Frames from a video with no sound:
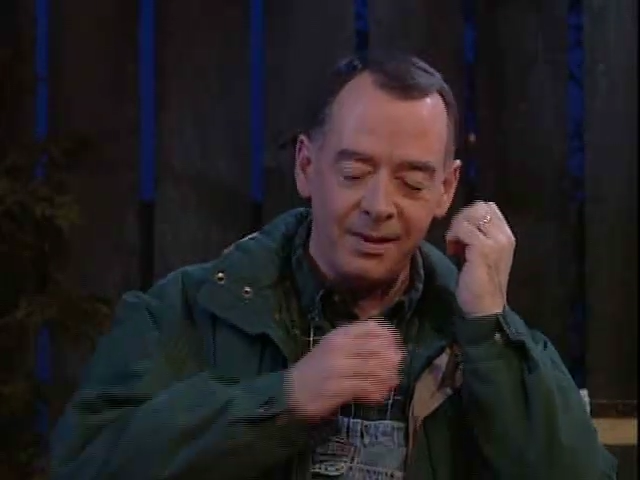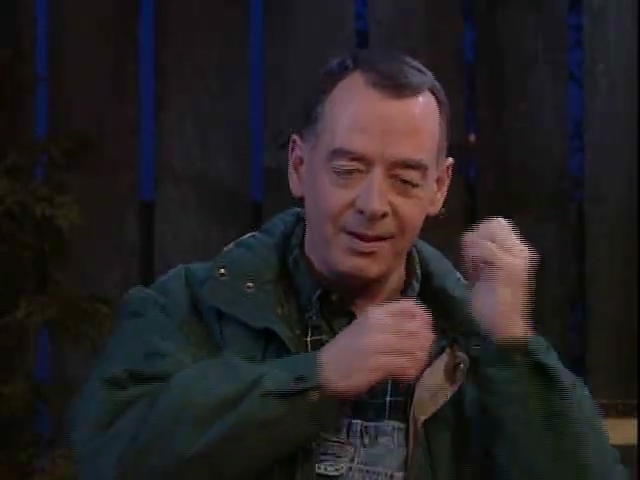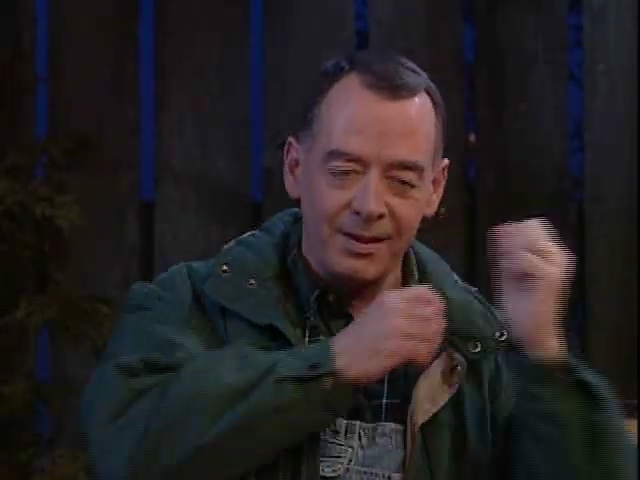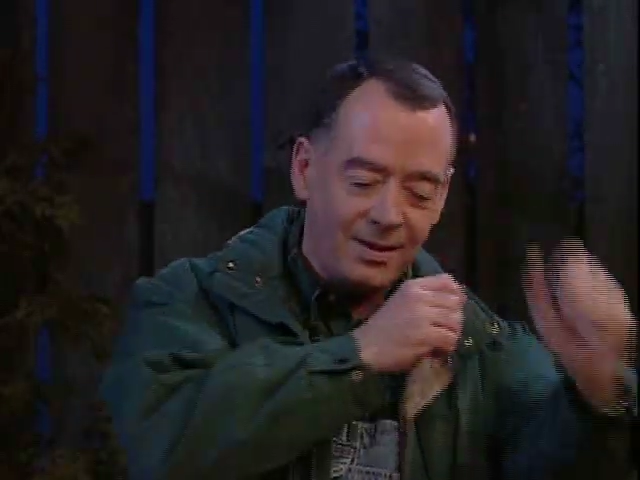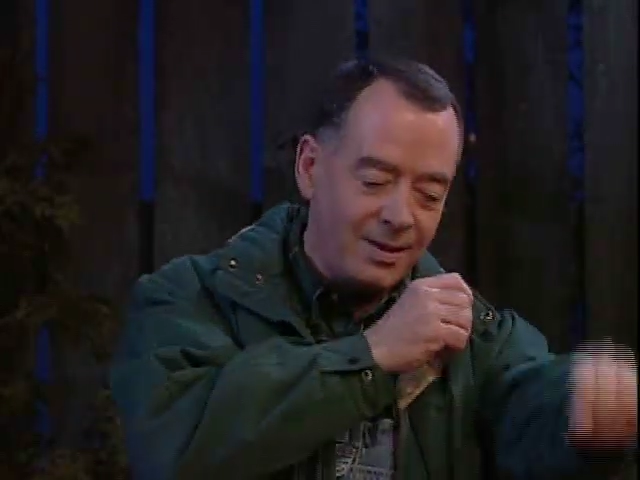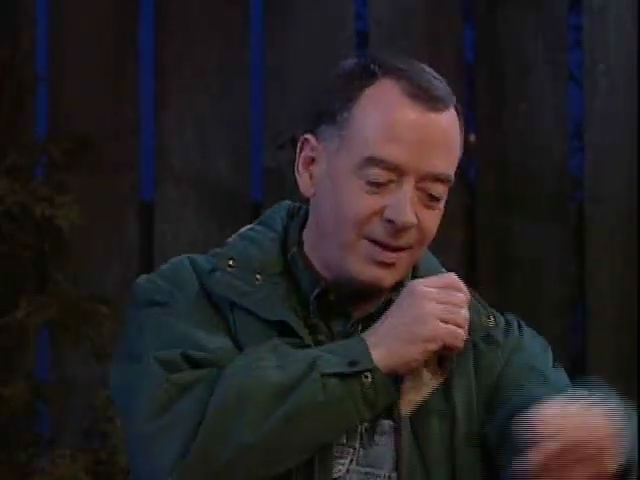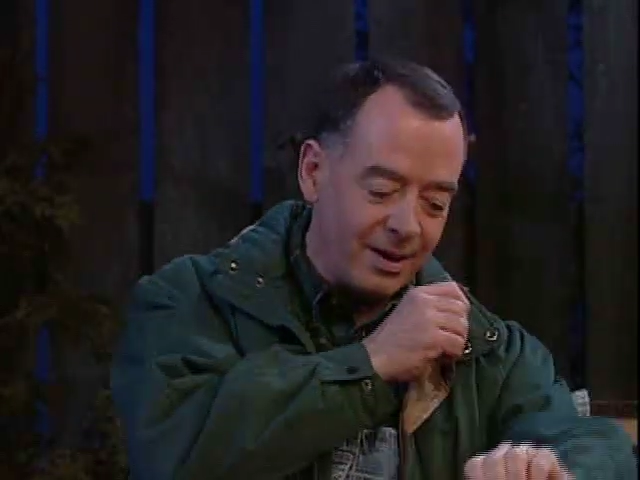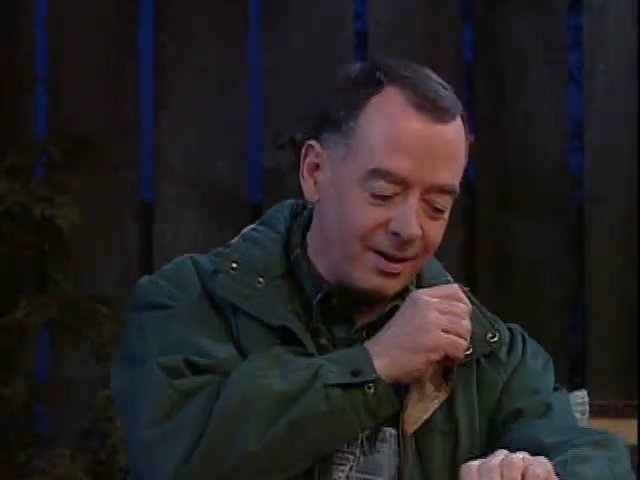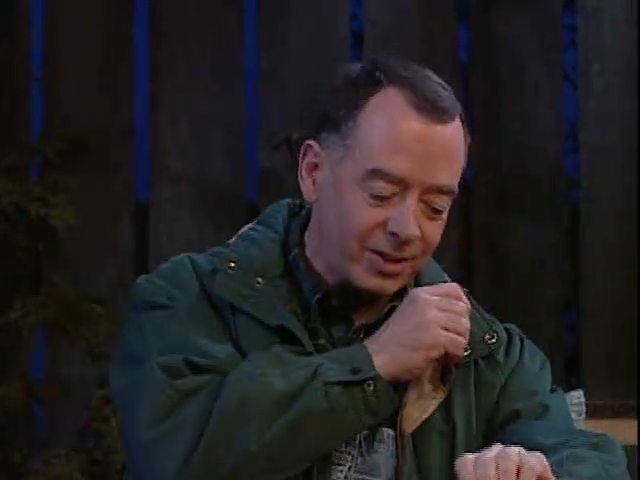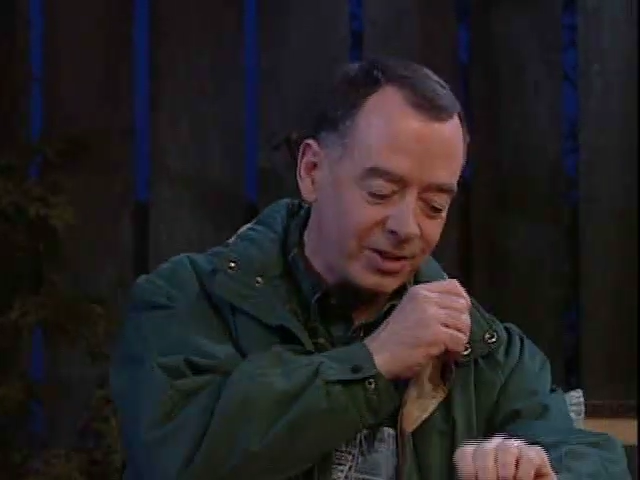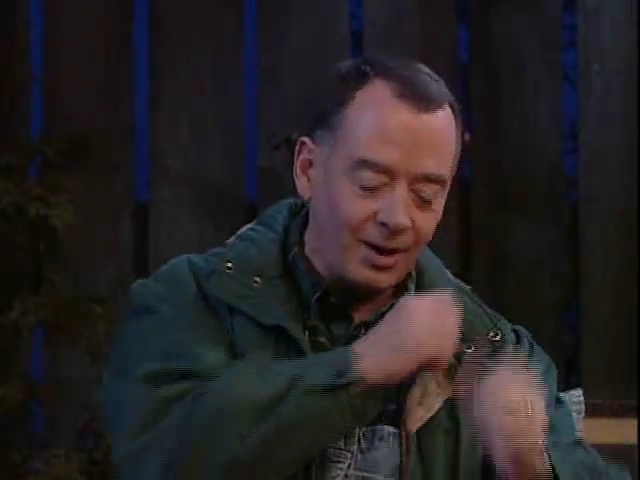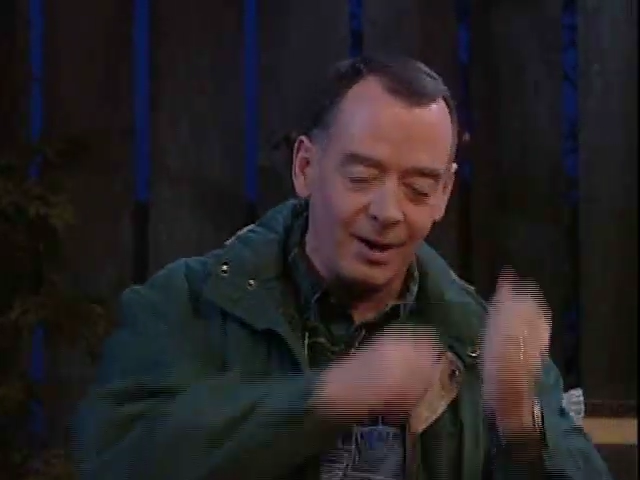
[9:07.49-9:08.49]
The dinner
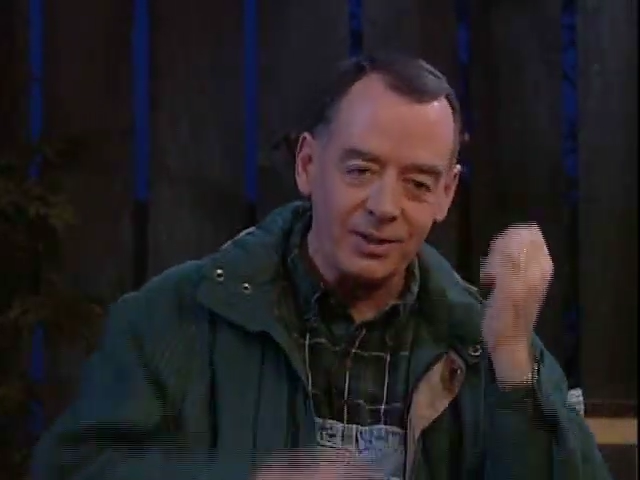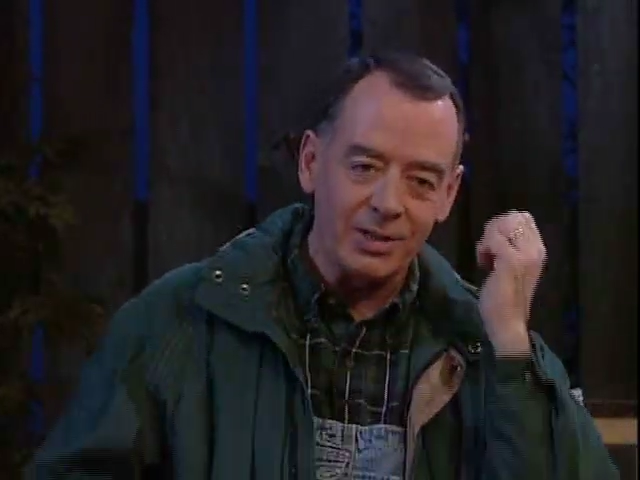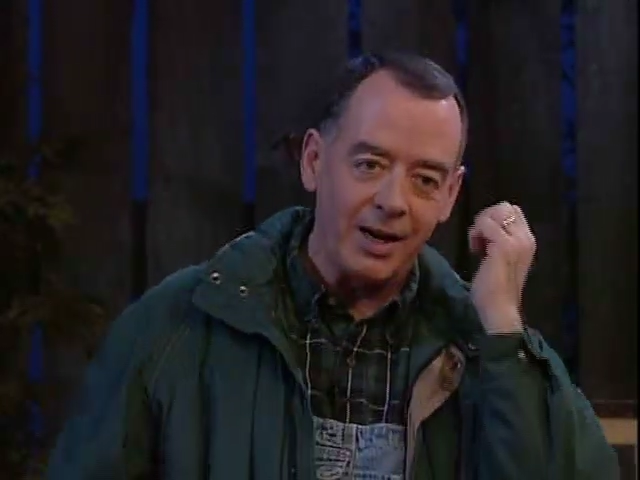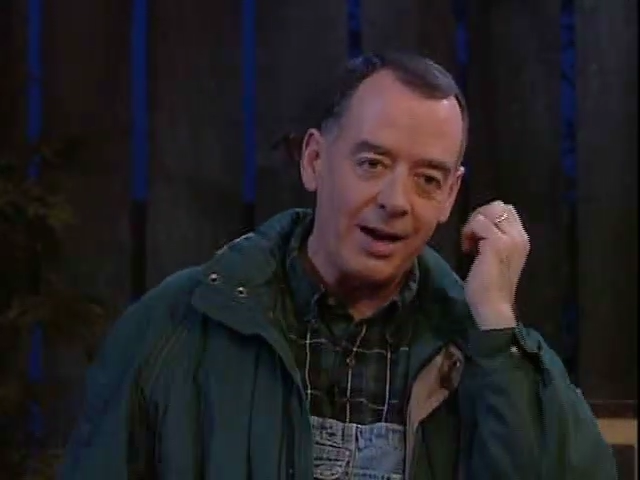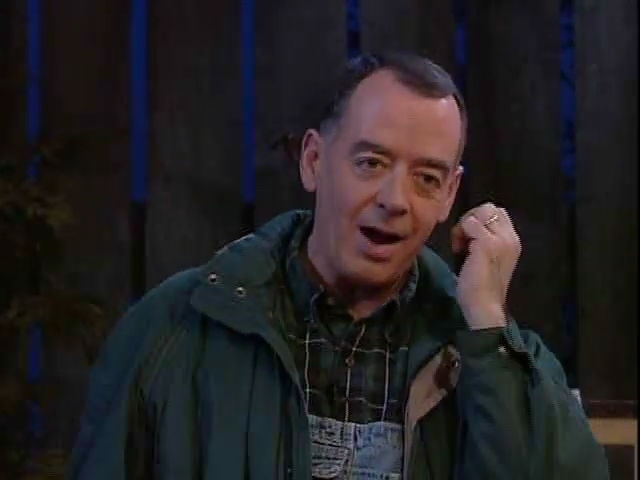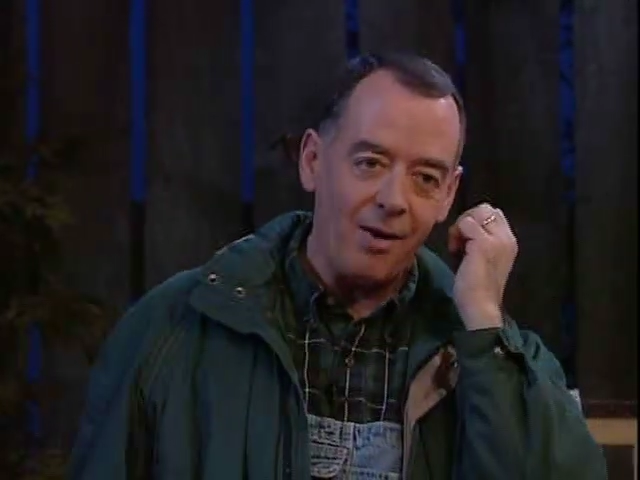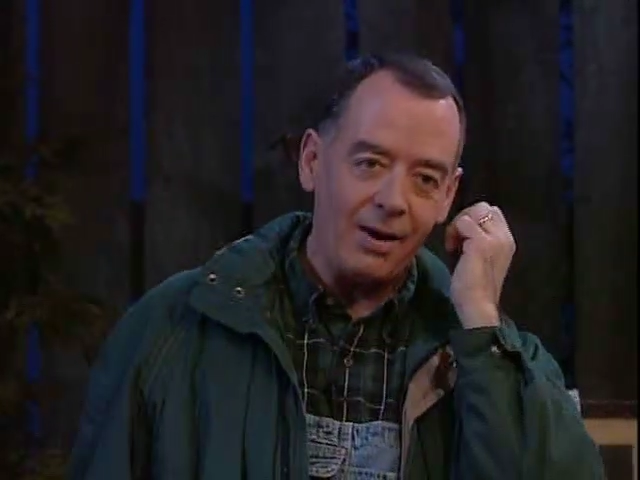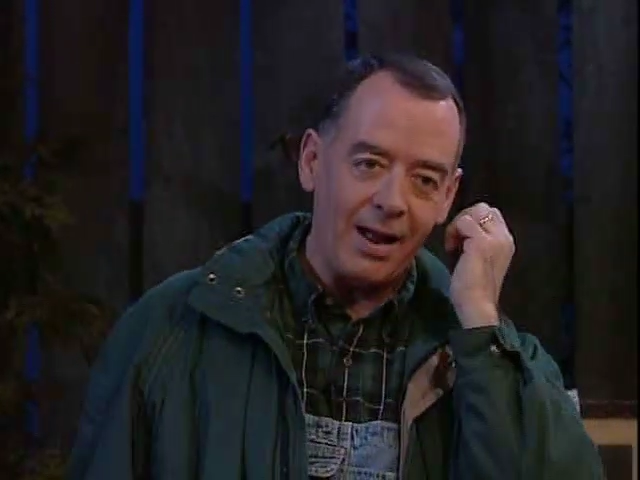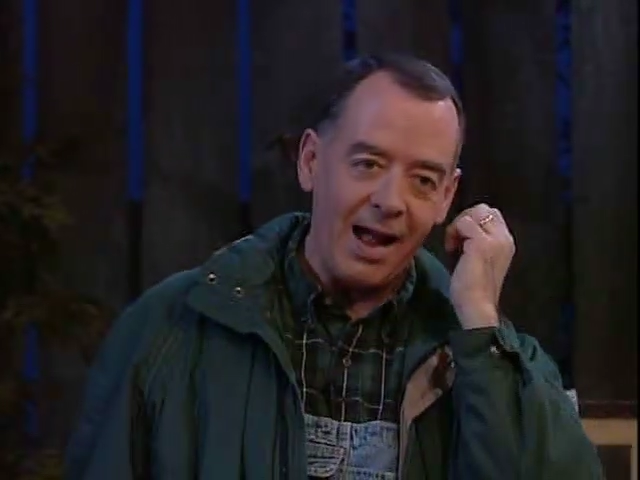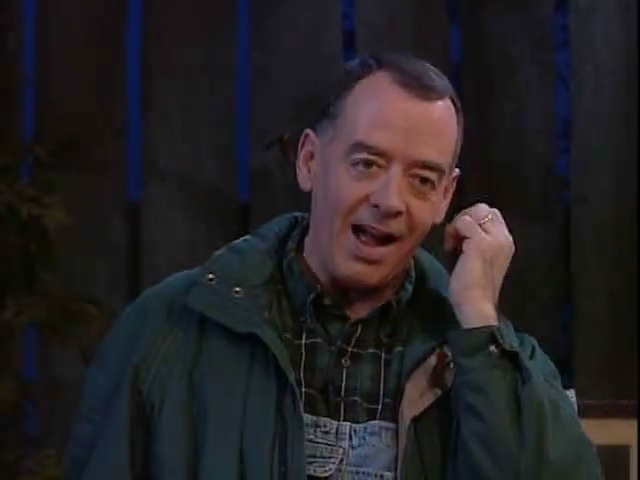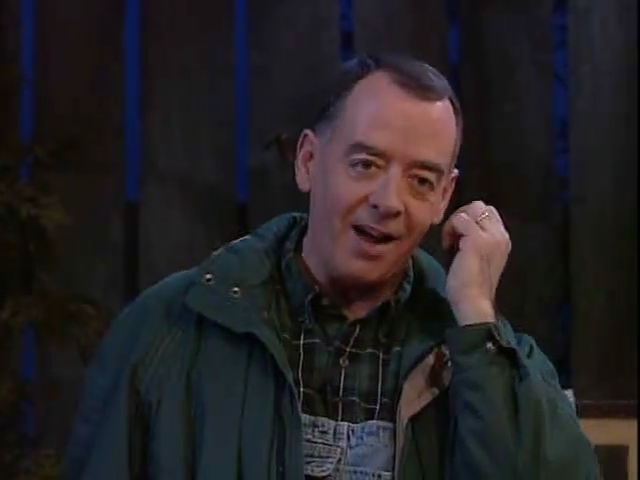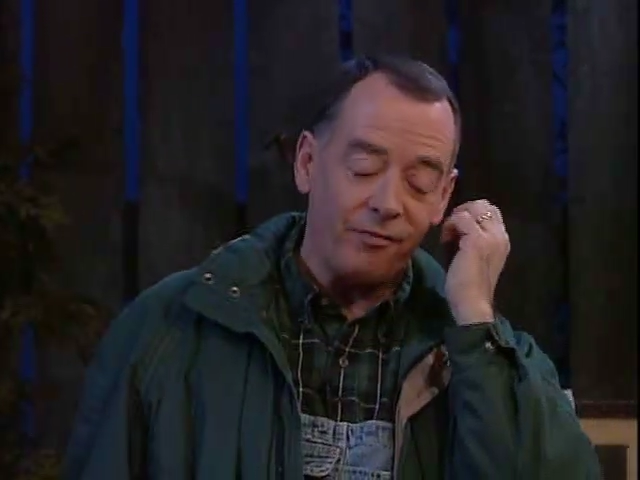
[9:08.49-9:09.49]
starts in an hour and a
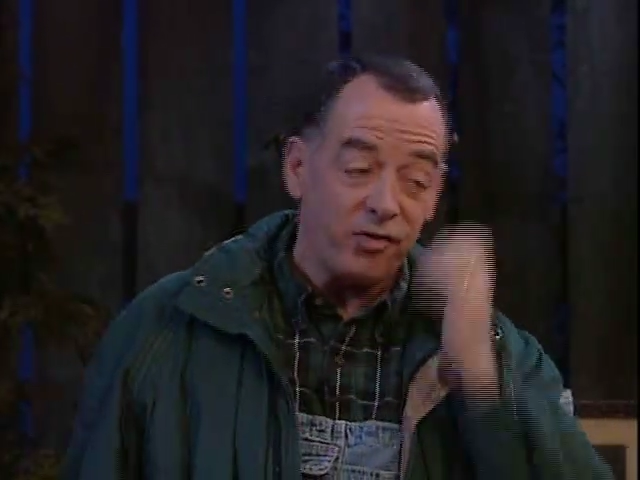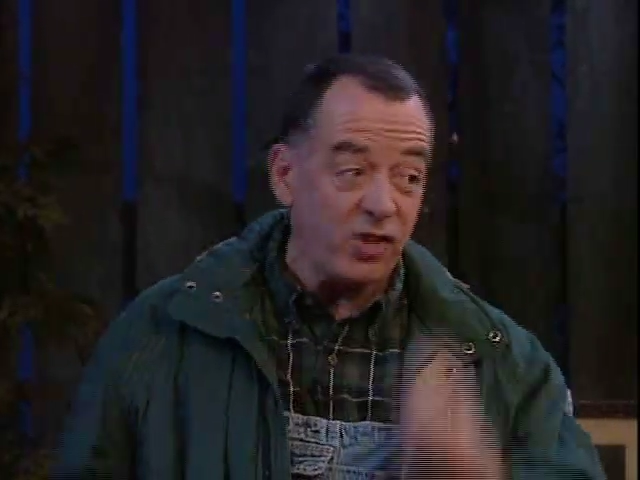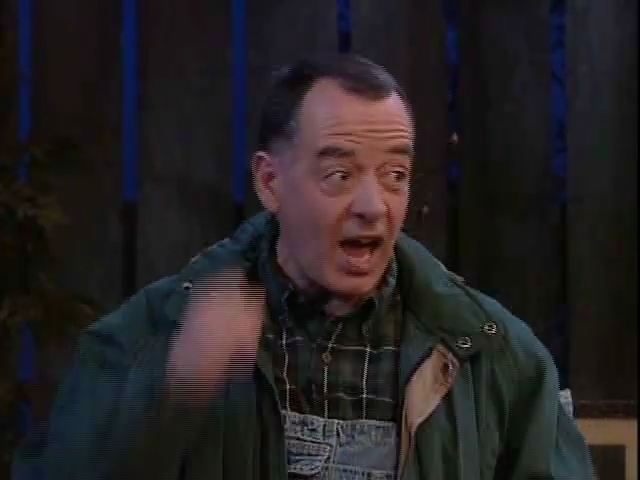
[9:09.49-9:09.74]
half.